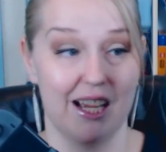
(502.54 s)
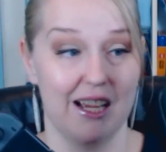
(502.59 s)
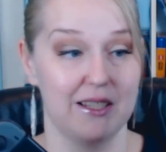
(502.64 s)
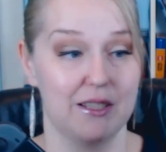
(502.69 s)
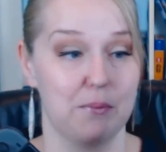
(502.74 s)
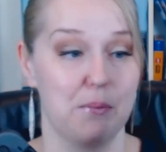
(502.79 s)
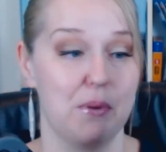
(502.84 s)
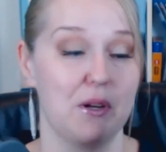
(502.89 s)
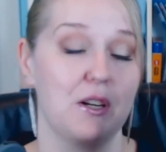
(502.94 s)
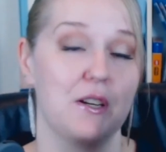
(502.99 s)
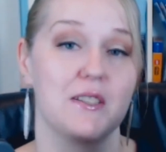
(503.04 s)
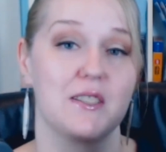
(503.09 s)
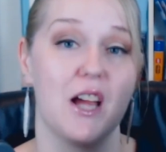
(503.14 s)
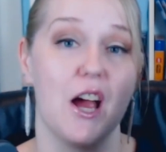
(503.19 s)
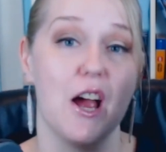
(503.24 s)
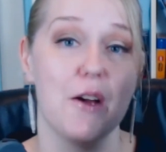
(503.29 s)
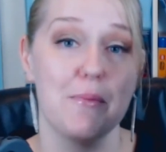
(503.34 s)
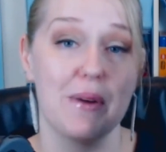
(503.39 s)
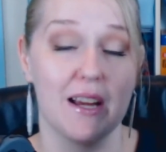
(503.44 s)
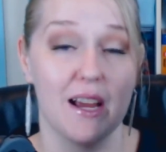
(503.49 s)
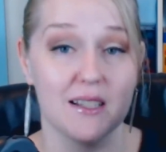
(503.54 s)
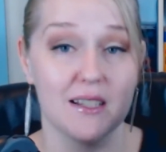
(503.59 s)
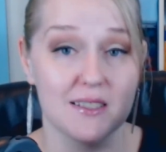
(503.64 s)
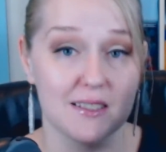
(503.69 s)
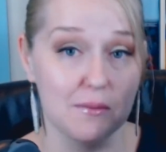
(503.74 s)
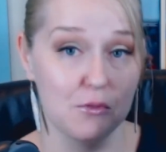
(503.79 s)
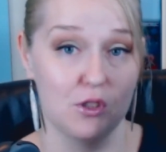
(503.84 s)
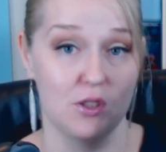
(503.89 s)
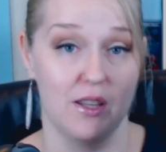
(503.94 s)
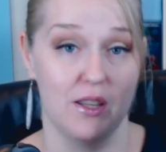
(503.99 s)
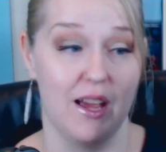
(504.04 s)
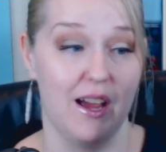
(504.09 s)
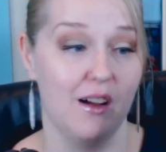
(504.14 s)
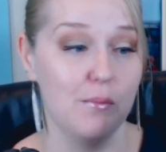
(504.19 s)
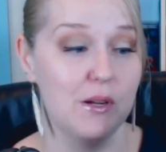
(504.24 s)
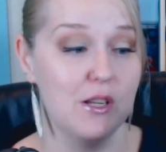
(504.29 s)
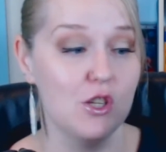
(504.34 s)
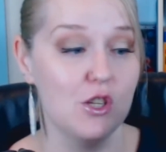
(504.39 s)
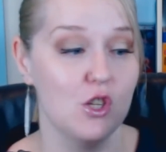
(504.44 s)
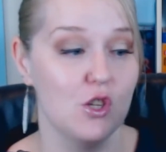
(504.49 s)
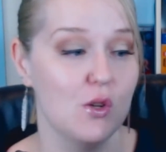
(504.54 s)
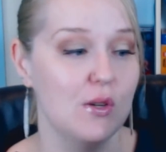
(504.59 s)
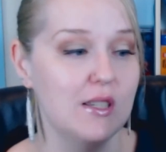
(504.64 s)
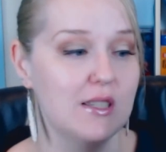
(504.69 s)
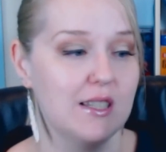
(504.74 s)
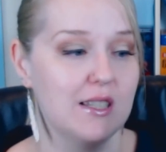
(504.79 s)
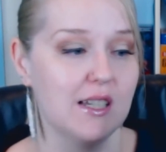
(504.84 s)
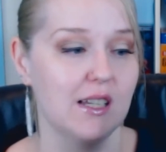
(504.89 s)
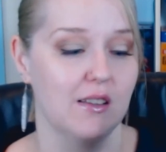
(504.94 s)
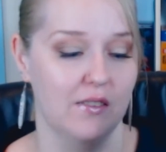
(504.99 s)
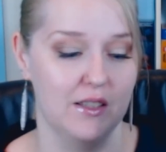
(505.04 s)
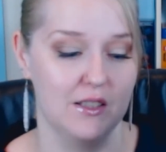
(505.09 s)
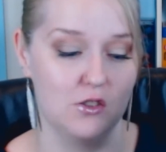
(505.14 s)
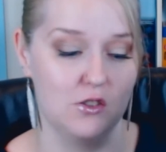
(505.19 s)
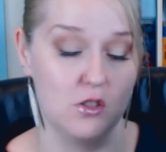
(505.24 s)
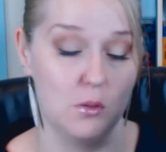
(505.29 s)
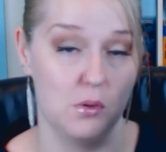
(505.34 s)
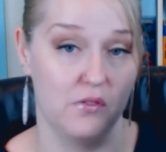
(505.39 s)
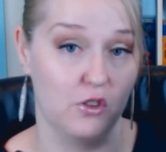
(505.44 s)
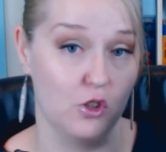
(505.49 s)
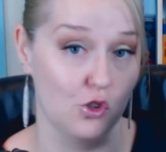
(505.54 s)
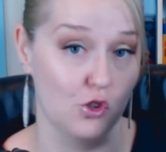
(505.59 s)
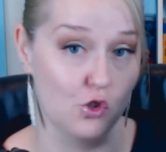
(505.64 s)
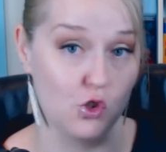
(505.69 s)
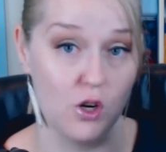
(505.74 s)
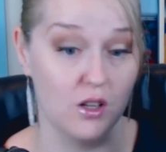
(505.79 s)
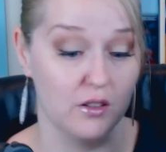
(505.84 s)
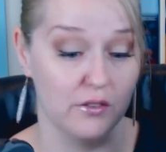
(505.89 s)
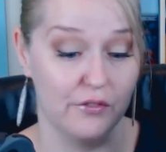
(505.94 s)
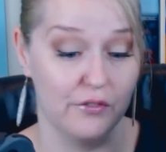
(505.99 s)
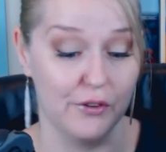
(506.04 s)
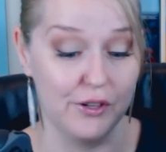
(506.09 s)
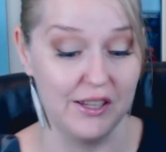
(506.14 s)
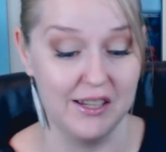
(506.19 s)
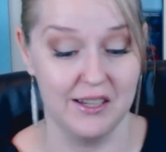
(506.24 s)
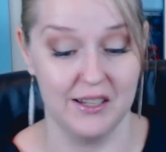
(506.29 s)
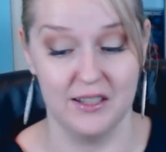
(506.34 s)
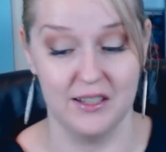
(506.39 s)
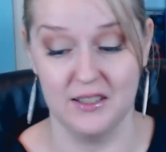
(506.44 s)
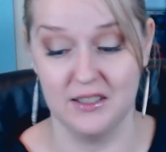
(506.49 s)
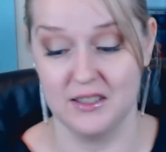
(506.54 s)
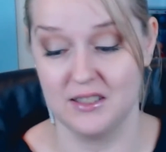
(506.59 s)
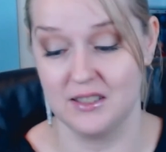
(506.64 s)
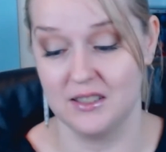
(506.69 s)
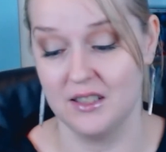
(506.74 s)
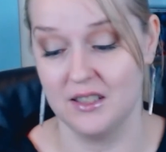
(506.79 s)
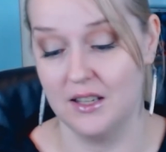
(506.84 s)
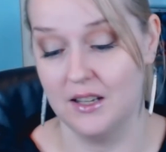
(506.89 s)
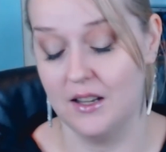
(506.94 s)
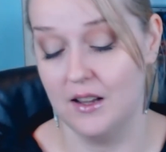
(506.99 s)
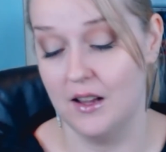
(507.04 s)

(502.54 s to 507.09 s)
does, because I'm accustomed to that. I've been using this type of controller for years.